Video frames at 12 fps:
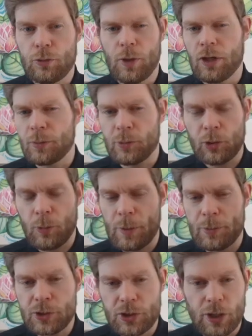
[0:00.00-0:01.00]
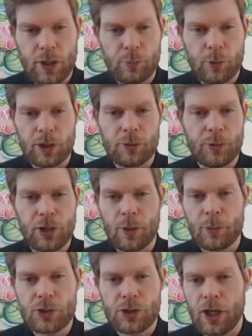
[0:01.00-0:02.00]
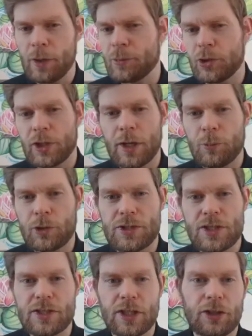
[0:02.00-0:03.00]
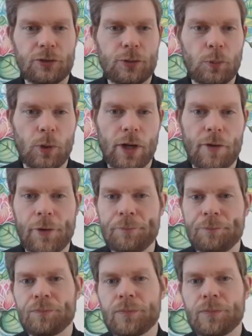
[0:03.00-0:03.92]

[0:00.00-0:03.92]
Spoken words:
Welcome to the weapon shop. Welcome to the armor shop. You get more detailed, whatever.